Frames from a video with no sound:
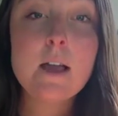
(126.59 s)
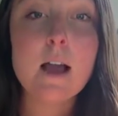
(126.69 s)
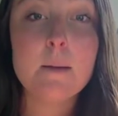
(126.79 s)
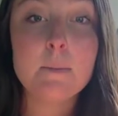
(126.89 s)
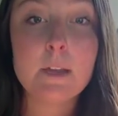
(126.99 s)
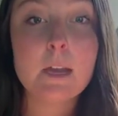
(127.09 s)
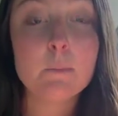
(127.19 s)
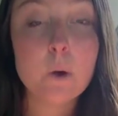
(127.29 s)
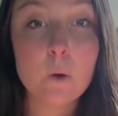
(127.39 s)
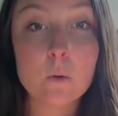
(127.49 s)
like
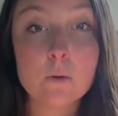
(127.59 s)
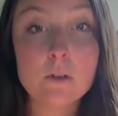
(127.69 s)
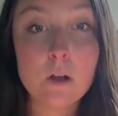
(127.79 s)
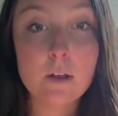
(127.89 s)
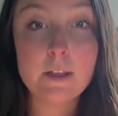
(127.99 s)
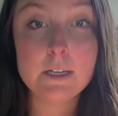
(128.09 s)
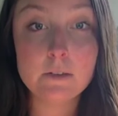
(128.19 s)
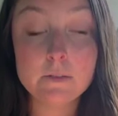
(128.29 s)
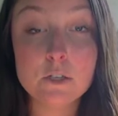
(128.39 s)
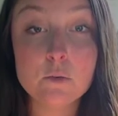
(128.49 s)
impose on the
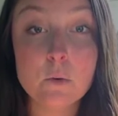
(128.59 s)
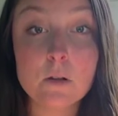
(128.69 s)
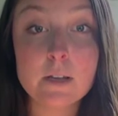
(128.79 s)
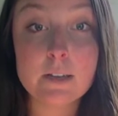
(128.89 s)
individual